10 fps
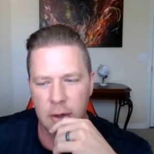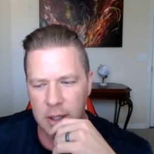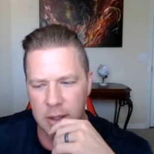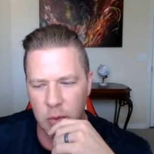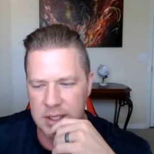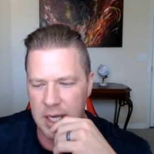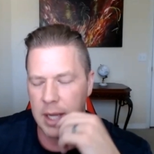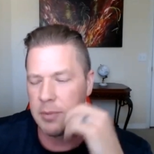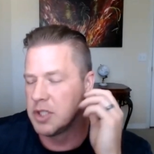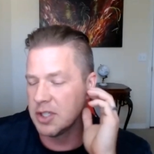Ernie, what
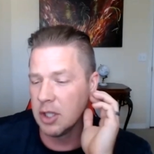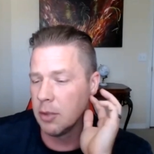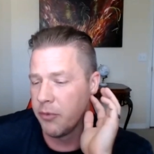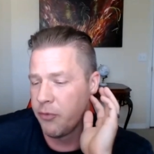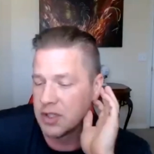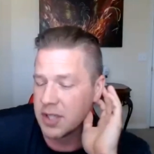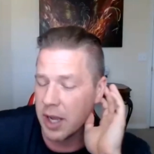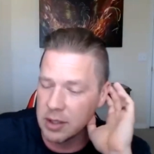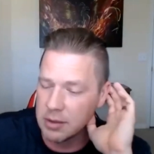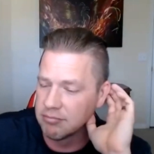time? Just a little before
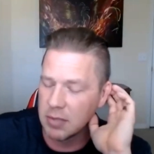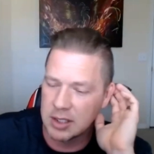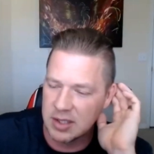seven.